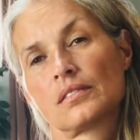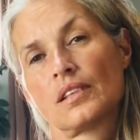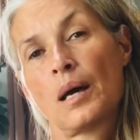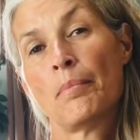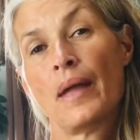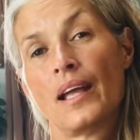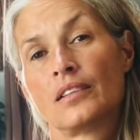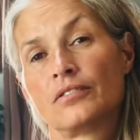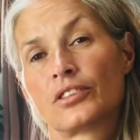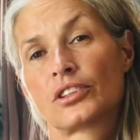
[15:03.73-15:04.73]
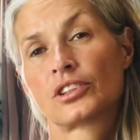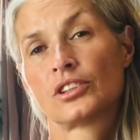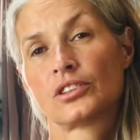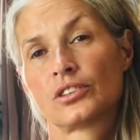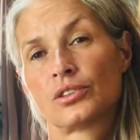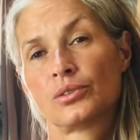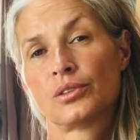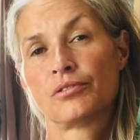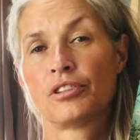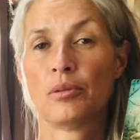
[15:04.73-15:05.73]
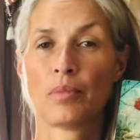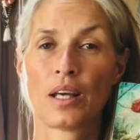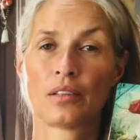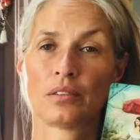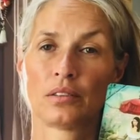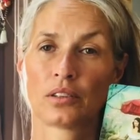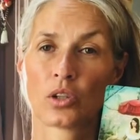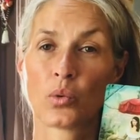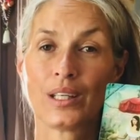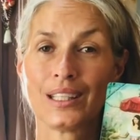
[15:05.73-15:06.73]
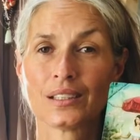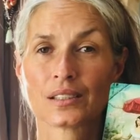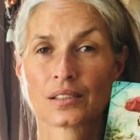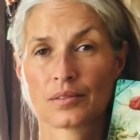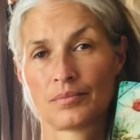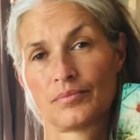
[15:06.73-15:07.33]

a male version to the female queens.